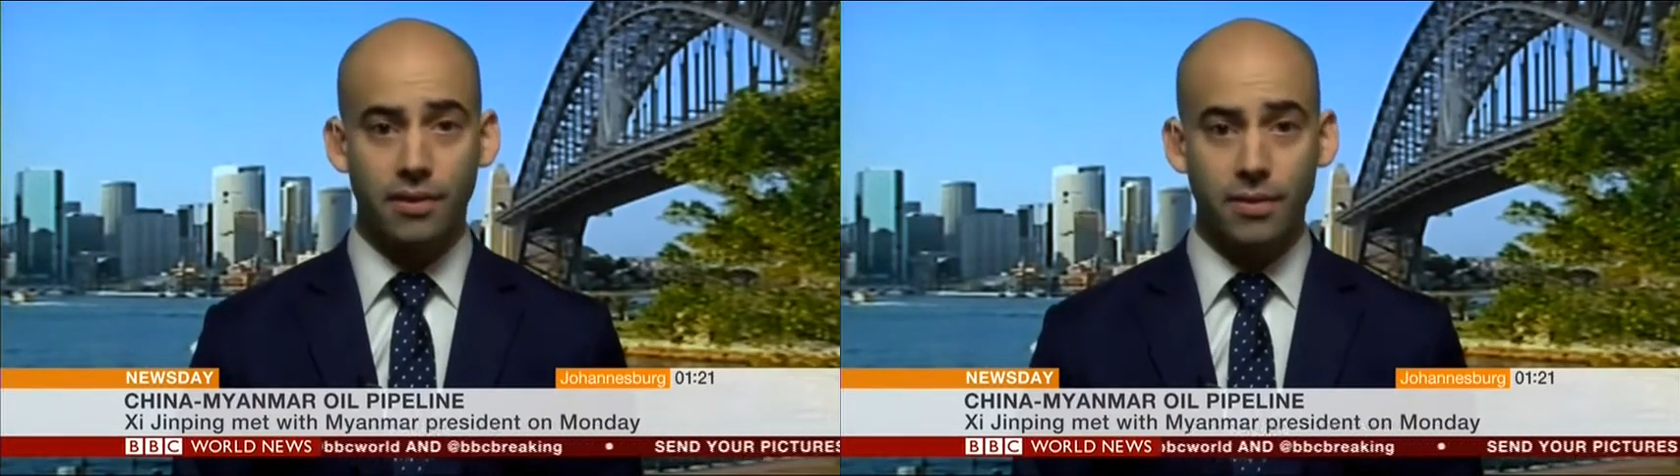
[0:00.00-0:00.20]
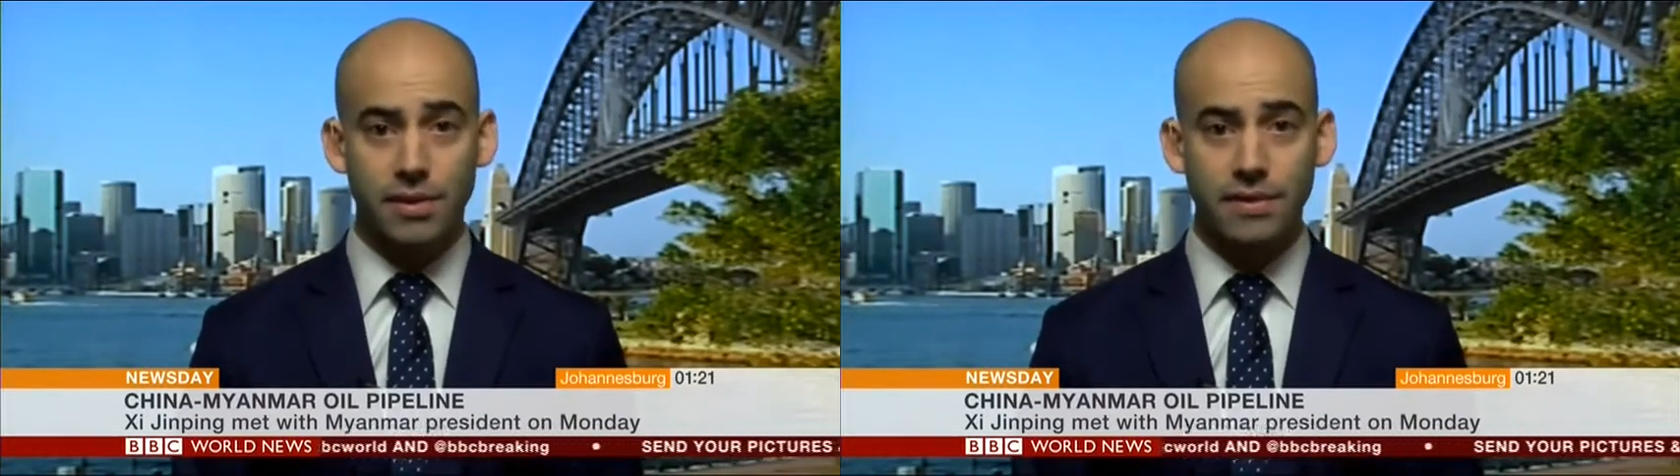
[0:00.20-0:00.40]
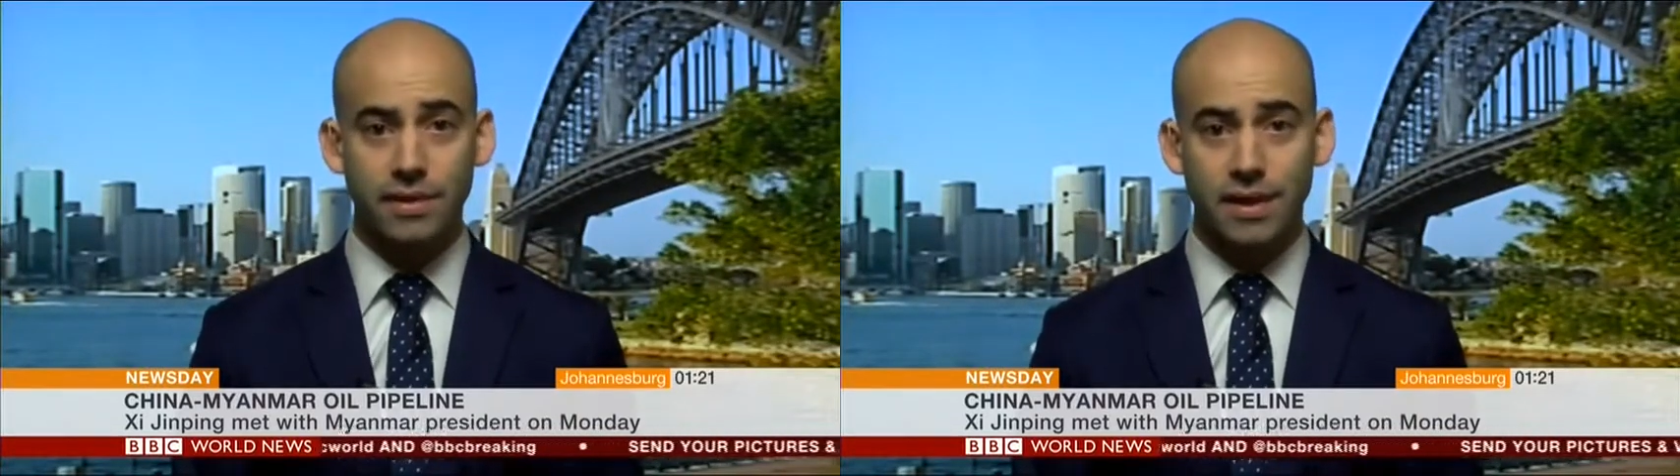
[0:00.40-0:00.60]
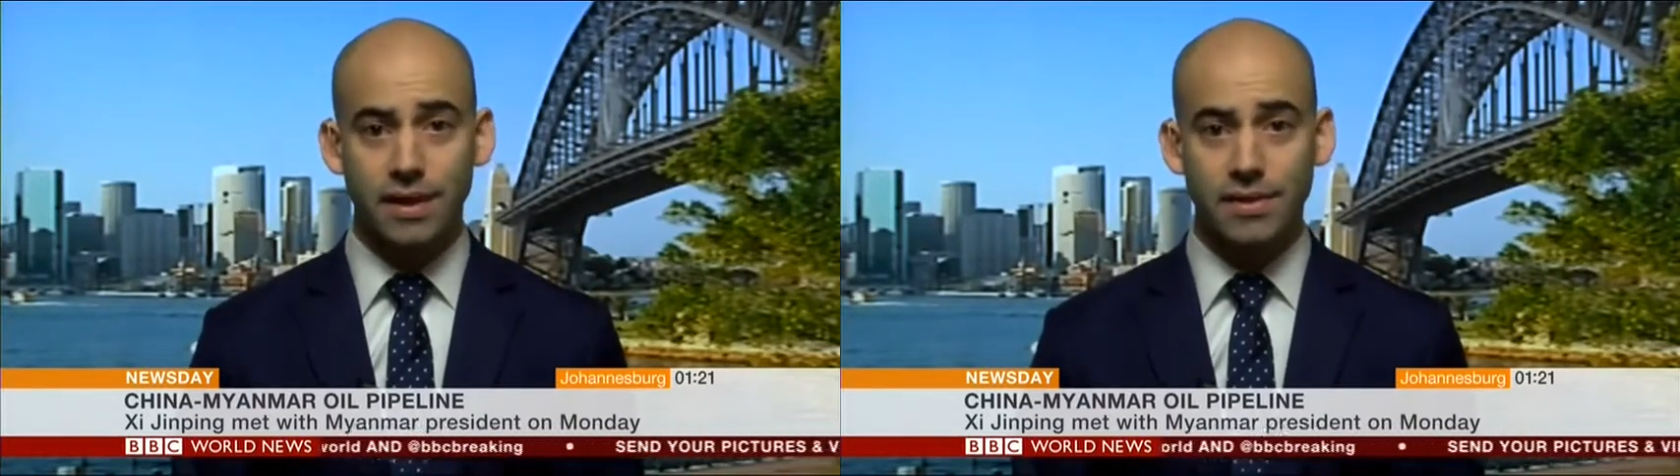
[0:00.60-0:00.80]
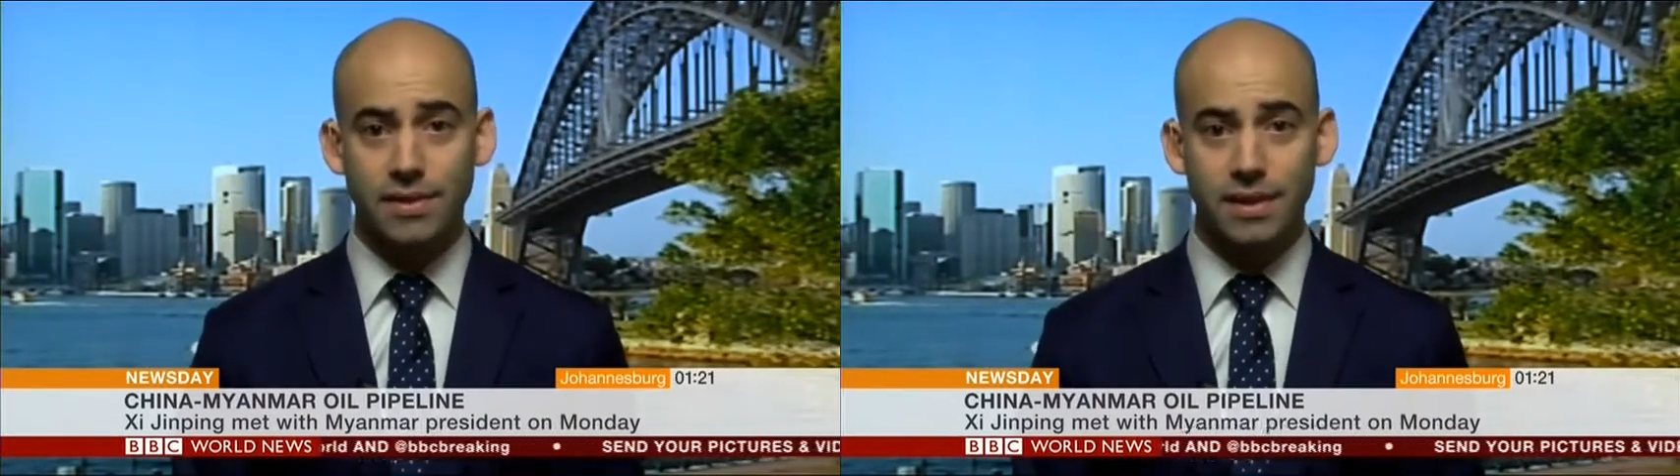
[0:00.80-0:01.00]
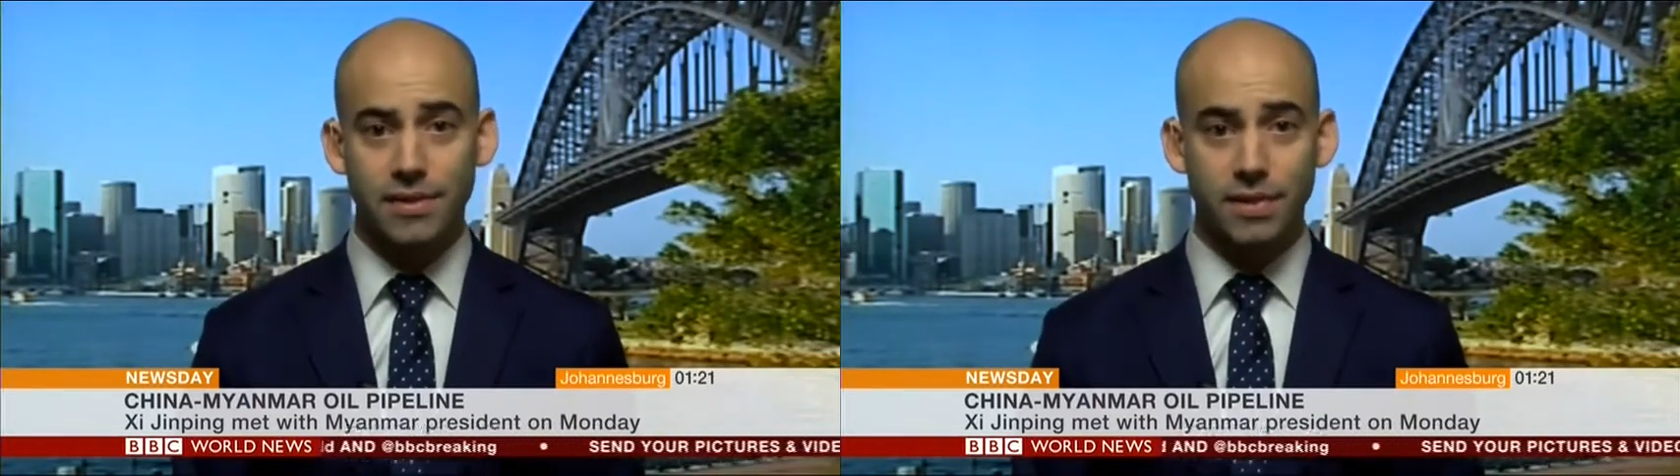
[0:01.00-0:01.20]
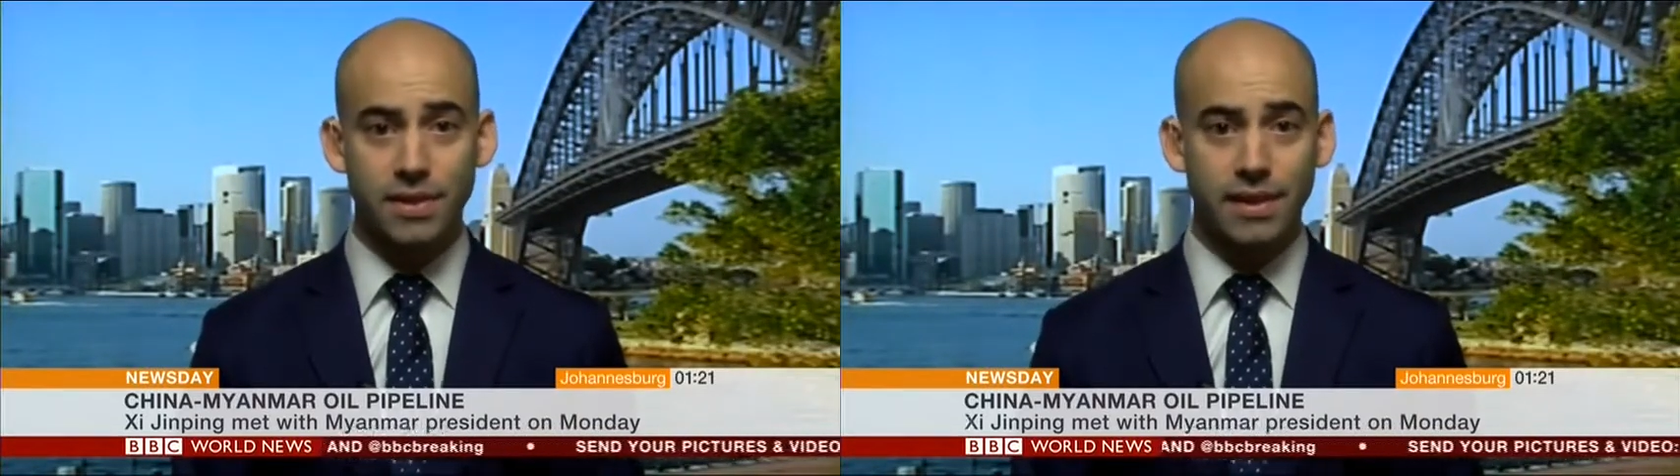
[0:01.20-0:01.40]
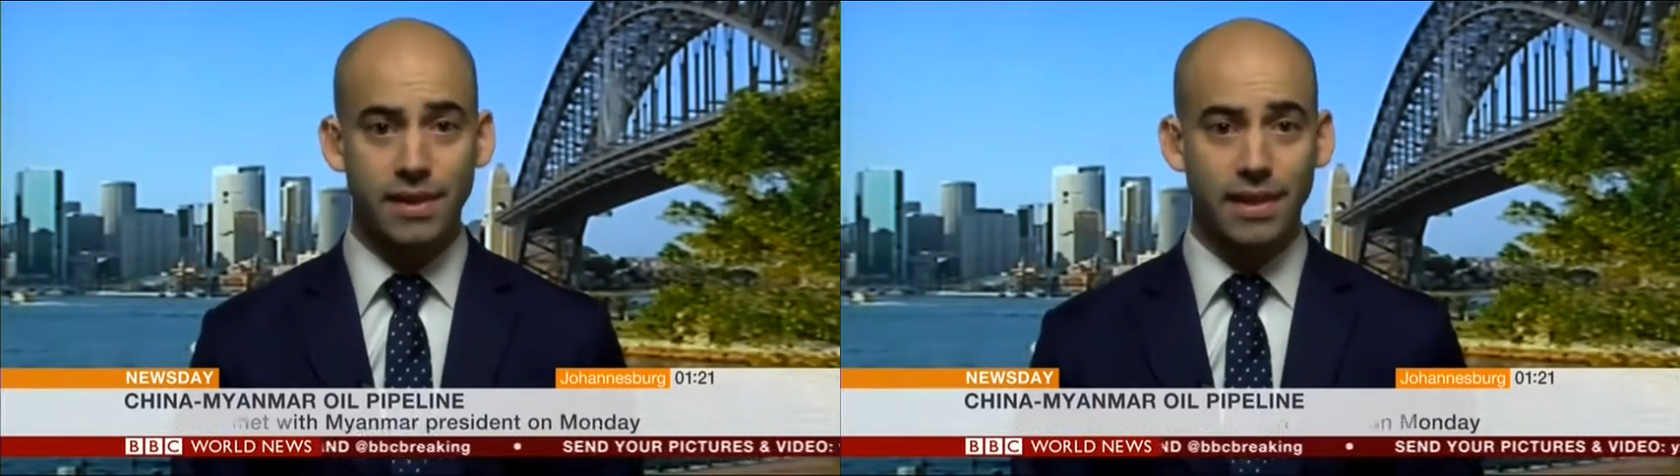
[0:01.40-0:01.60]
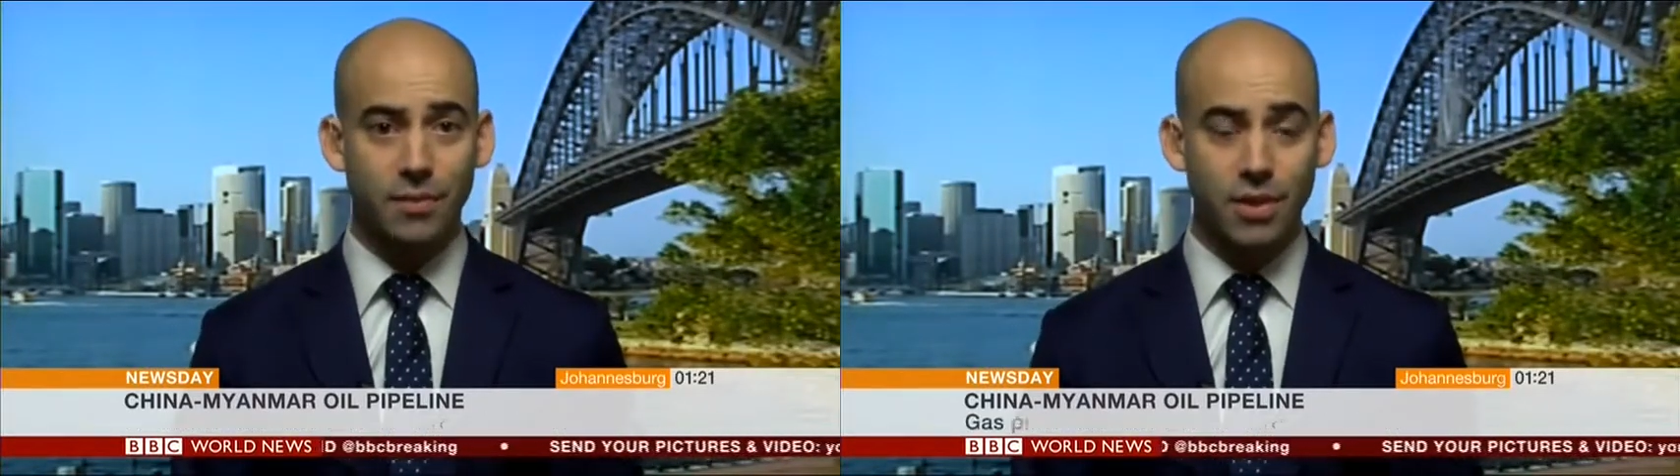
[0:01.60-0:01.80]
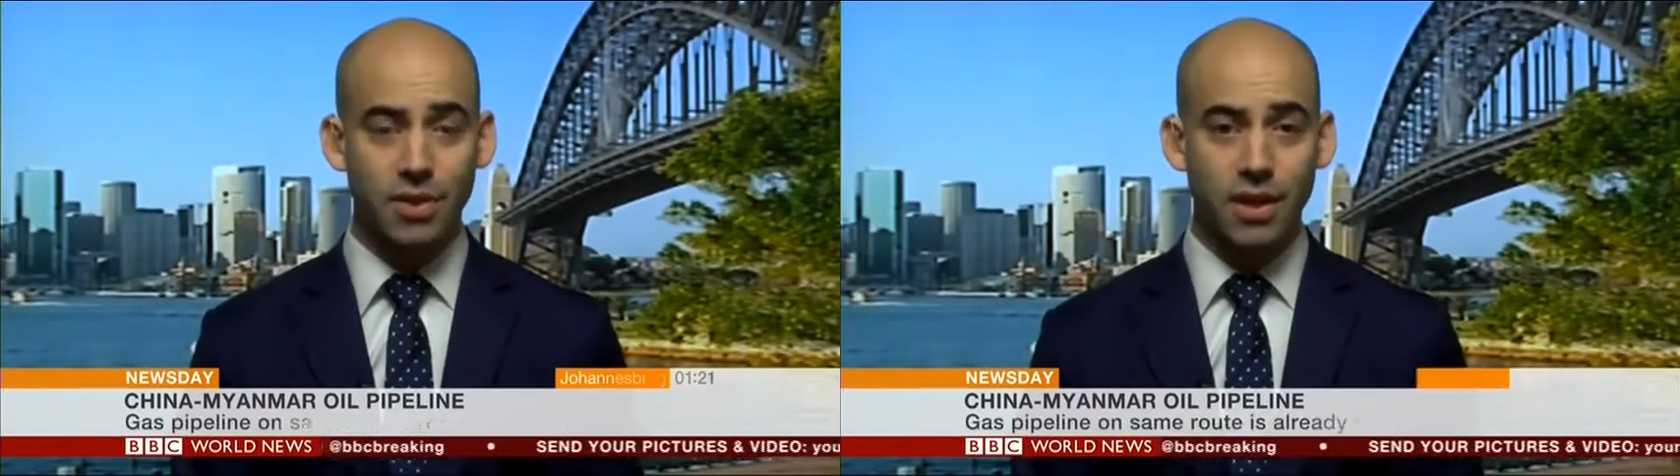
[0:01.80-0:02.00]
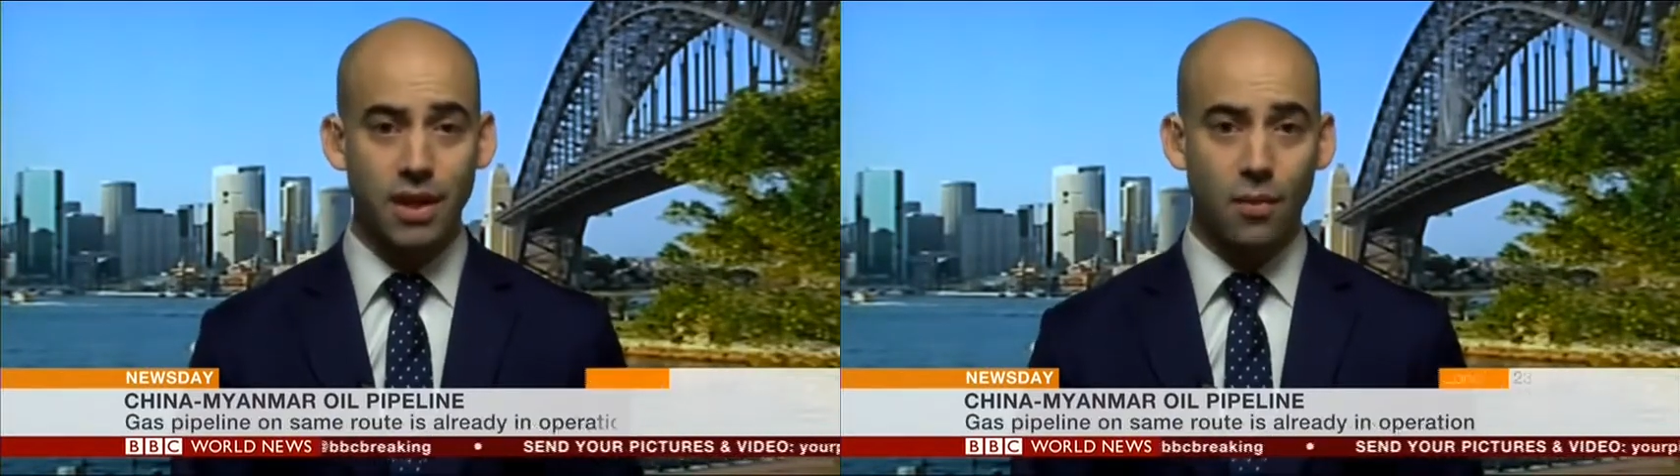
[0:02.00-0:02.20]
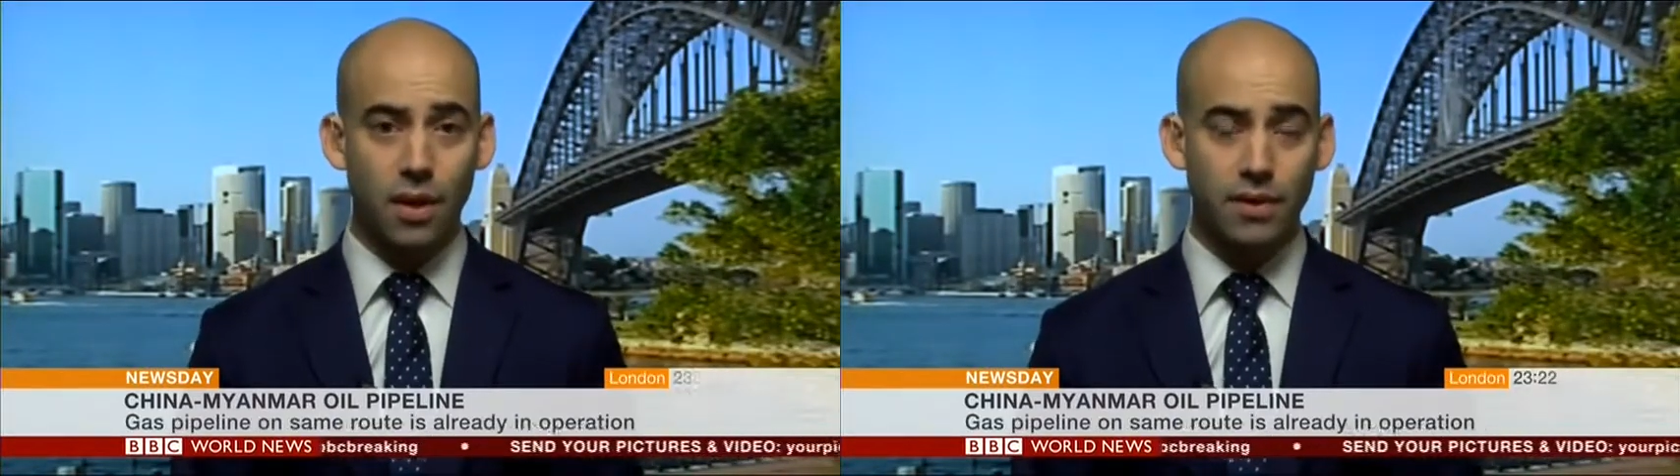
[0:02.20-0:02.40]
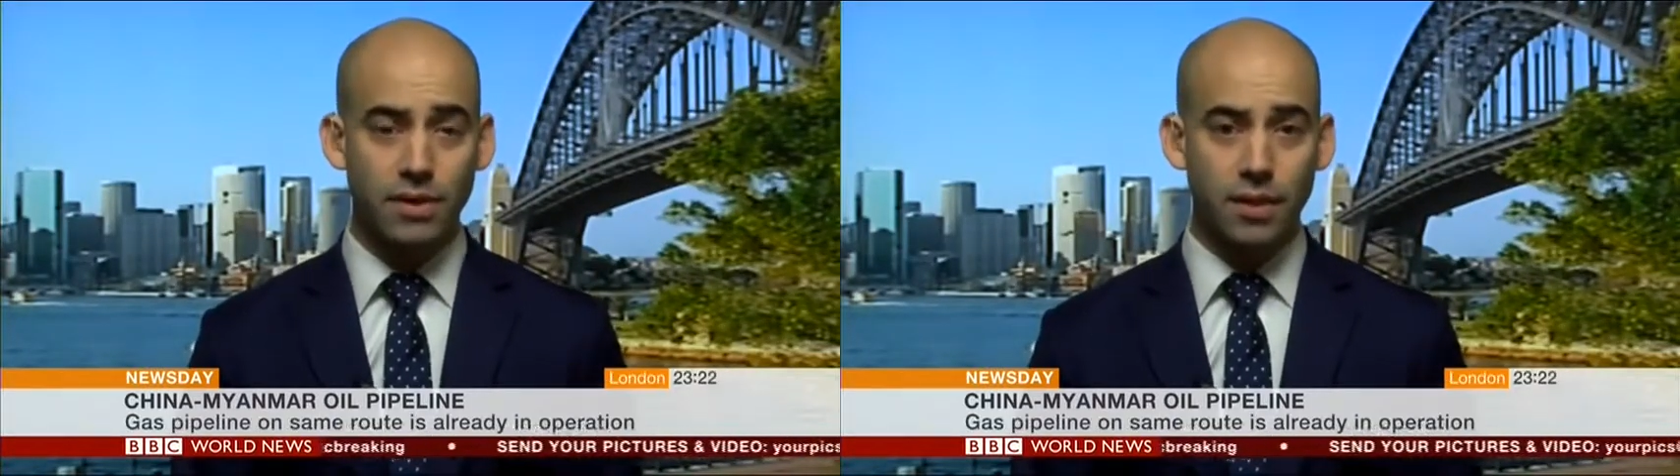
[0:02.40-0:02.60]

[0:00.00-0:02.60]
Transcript: there was even an instance recently in which one of these